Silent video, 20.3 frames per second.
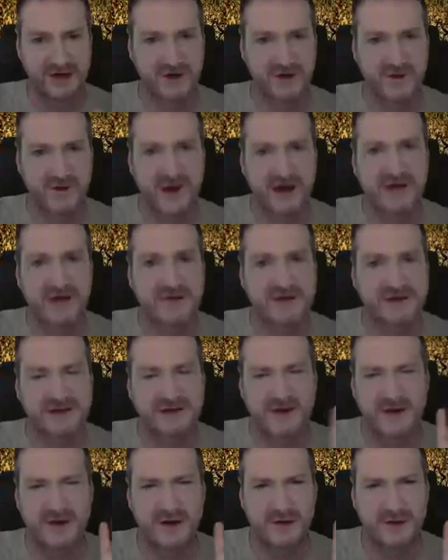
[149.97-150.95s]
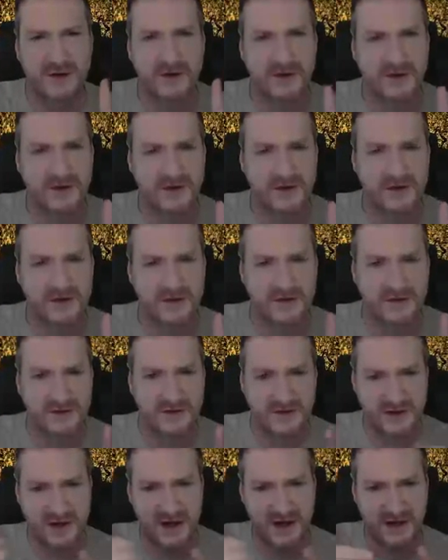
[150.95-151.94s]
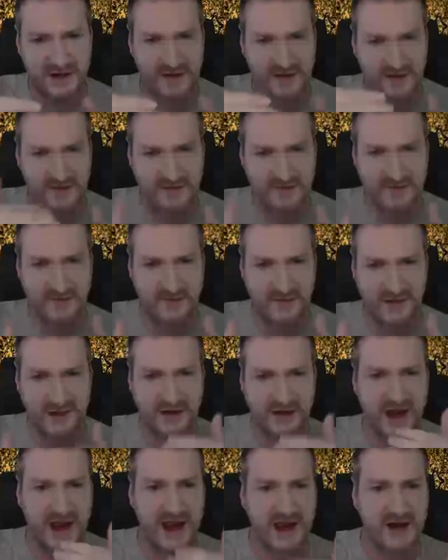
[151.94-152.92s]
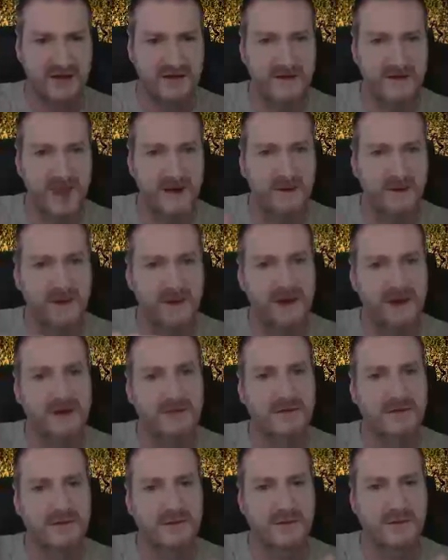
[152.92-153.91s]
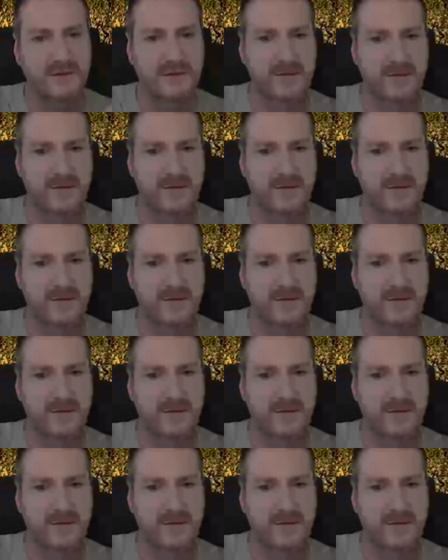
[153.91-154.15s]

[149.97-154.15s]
and do your render, it's not going to look good. Try and layer them up a bit